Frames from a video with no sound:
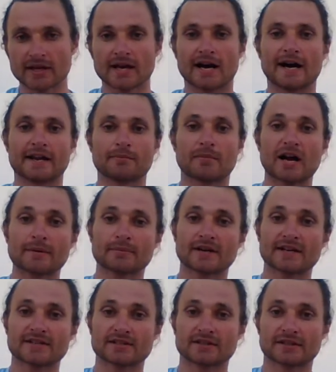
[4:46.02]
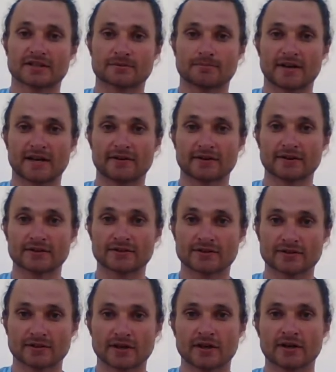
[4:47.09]
And in my personal
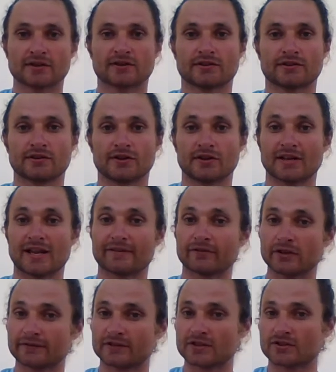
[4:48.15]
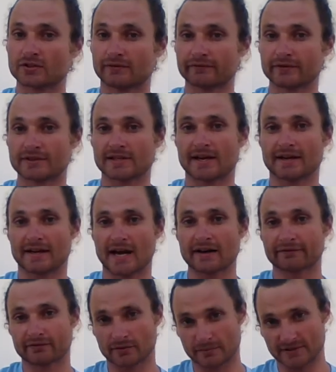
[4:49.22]
experience, the level of discomfort I
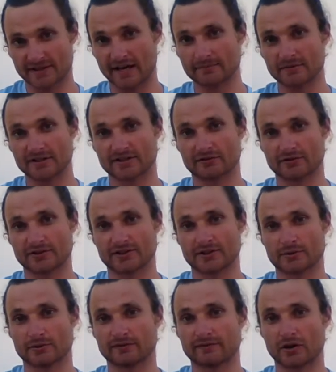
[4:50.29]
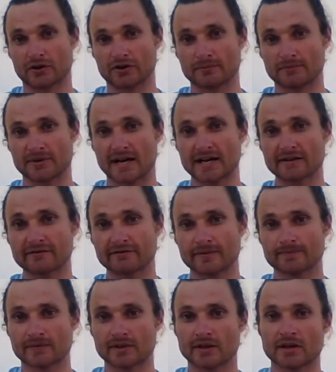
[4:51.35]
get from a 10 meter residual volume dive
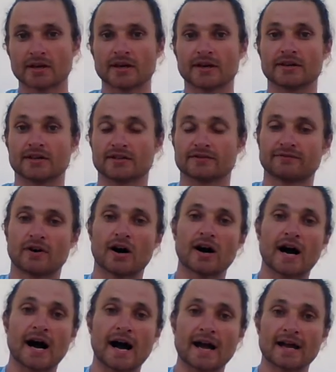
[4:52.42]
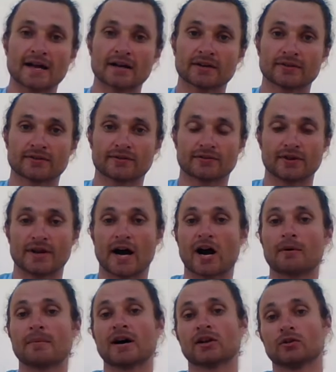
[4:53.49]
is far higher than how
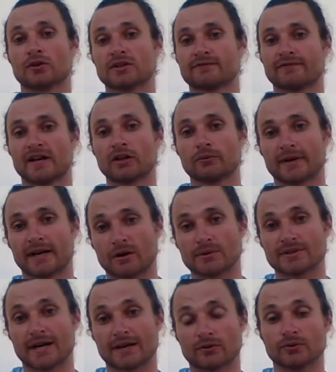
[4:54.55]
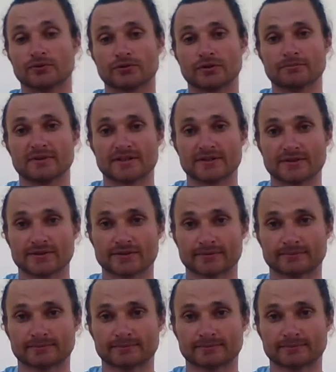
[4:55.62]
my lungs felt when I was at 100 meters.